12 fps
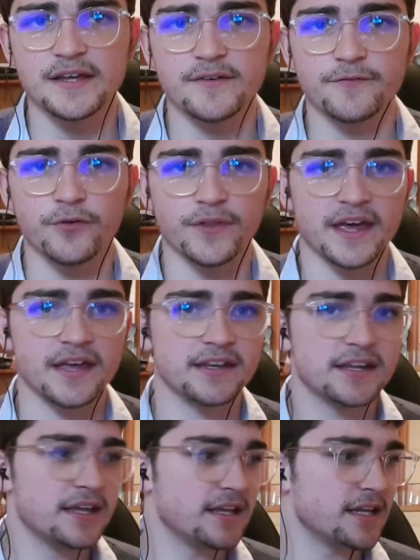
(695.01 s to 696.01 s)
for that
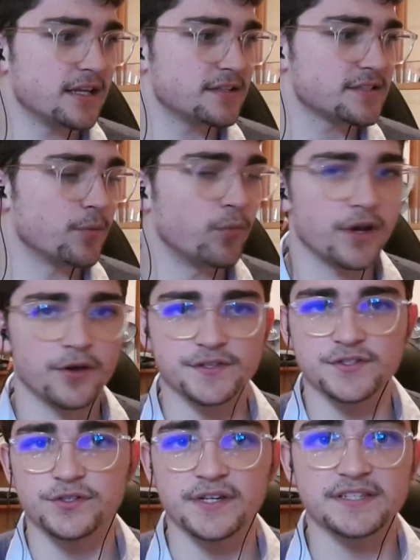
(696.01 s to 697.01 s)
someone else
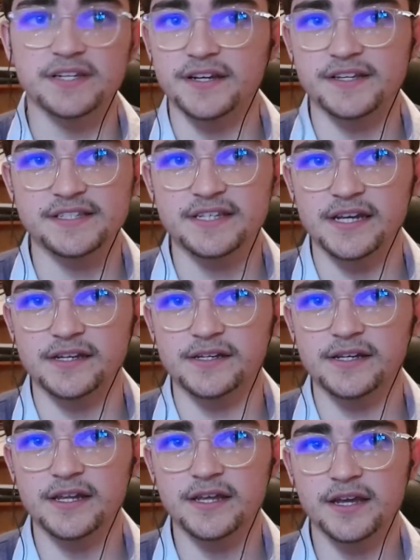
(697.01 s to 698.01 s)
who doesn't understand it
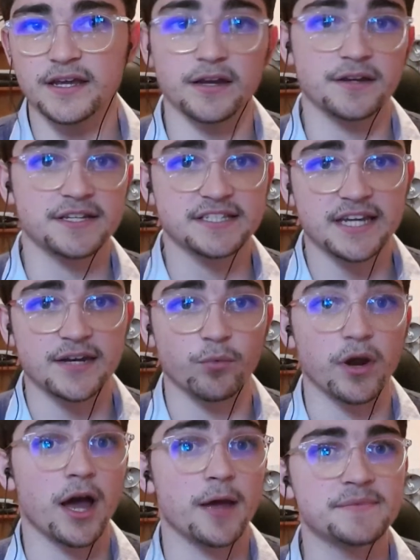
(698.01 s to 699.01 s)
can understand
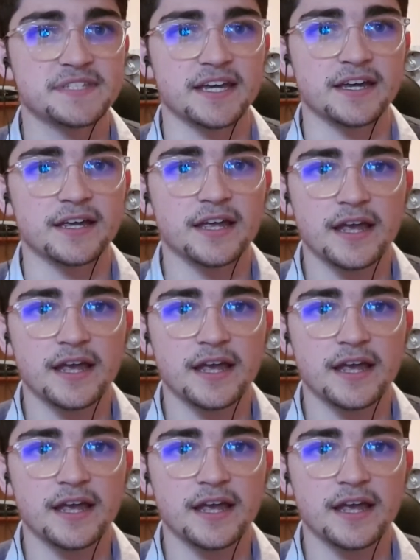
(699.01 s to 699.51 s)
what I'm saying?